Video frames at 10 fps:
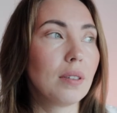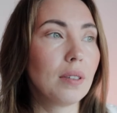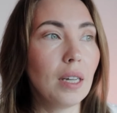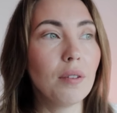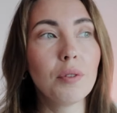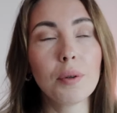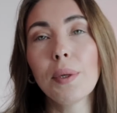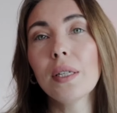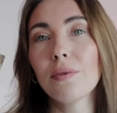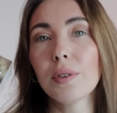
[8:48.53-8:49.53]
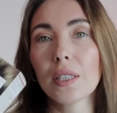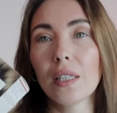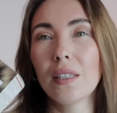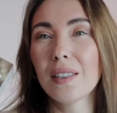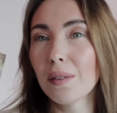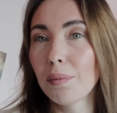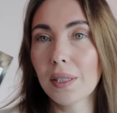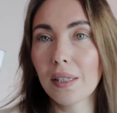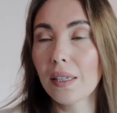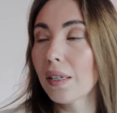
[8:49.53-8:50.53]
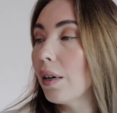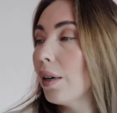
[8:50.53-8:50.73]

Yeah, for me it was a little bit like